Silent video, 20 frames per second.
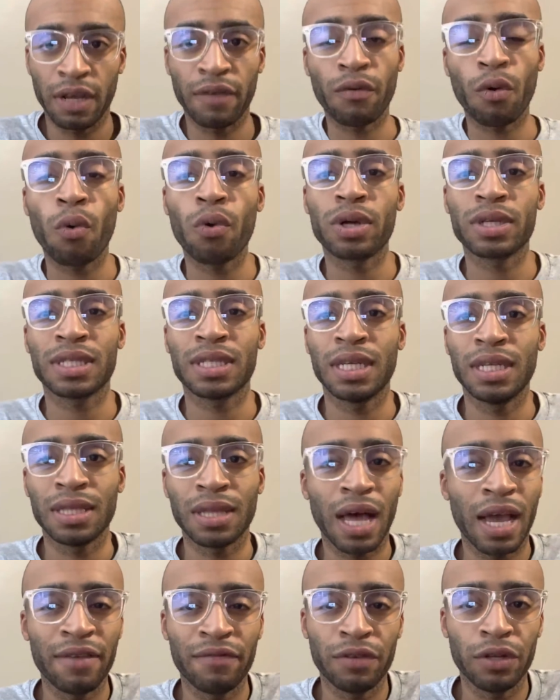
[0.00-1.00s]
Of course, in
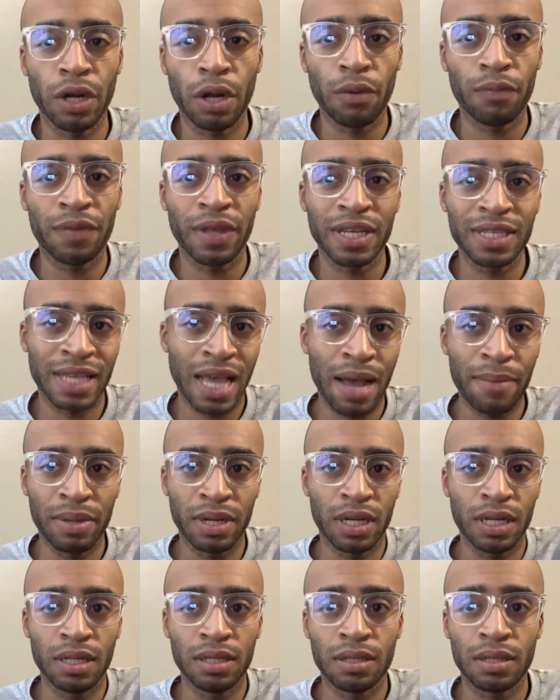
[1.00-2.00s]
life, things
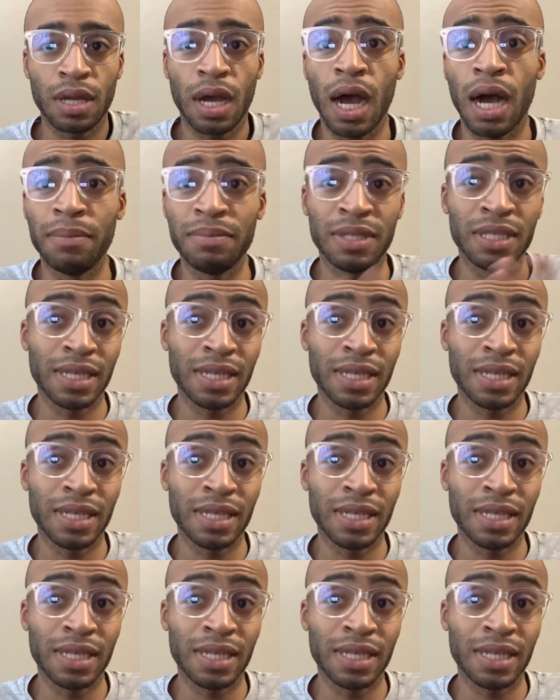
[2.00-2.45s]
happen in ups and